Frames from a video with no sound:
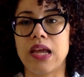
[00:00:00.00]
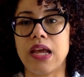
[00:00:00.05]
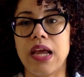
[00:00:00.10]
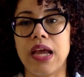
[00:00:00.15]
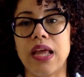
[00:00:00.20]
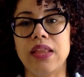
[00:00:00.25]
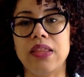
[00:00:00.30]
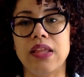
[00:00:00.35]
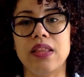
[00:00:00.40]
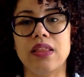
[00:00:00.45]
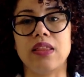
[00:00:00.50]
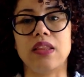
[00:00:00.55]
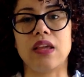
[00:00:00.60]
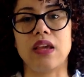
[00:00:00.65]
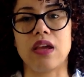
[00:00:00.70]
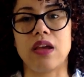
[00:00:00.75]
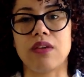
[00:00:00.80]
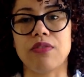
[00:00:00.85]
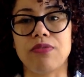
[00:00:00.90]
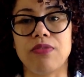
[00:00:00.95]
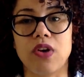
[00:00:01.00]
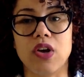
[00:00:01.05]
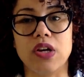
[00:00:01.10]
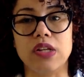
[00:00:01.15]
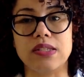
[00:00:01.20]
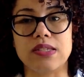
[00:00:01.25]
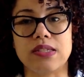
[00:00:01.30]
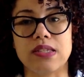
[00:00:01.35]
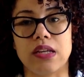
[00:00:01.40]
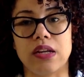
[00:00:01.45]
And then the
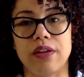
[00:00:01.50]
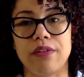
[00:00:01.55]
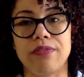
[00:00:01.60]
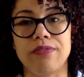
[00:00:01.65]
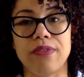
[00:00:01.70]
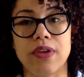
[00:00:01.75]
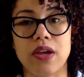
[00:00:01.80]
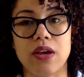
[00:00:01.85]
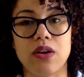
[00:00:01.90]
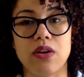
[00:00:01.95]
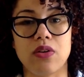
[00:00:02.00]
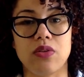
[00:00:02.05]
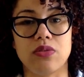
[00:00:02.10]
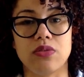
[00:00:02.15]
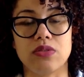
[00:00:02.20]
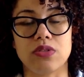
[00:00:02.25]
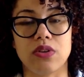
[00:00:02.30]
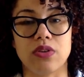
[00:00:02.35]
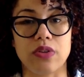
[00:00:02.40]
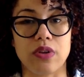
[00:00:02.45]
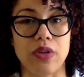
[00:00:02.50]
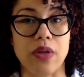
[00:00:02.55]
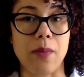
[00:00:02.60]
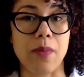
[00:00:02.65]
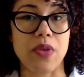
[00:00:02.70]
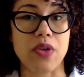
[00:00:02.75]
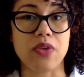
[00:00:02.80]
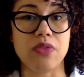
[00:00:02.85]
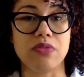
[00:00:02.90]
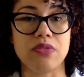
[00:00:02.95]
fonts that I found or
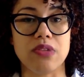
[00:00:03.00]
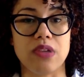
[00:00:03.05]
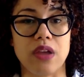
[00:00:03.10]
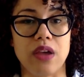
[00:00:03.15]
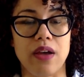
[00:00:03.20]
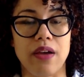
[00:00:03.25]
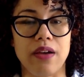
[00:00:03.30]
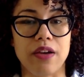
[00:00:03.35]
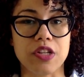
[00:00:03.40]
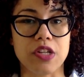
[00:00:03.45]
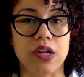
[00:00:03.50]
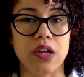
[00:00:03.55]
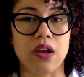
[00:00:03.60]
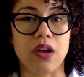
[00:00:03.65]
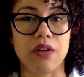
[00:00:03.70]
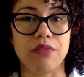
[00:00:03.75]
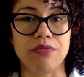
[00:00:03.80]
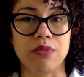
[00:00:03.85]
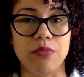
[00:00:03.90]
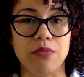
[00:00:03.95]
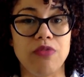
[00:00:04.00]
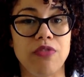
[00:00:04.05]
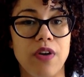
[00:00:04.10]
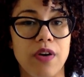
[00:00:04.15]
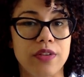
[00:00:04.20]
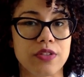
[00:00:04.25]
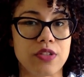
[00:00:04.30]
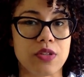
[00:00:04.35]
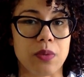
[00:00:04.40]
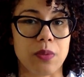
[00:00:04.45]
I'm using, I actually got from
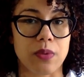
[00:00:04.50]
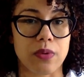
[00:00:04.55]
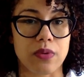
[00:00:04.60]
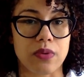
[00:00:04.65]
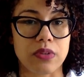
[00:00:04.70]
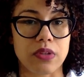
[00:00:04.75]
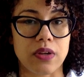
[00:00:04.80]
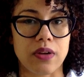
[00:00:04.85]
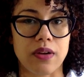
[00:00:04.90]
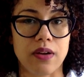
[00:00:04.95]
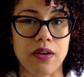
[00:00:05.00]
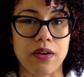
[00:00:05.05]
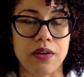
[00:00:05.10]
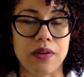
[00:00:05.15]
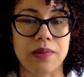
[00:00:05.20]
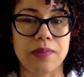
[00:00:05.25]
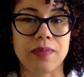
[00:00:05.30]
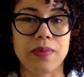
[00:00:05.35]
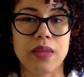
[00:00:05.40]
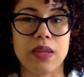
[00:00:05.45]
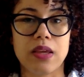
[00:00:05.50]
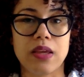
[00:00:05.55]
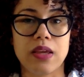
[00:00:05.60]
fontsquirrel.com,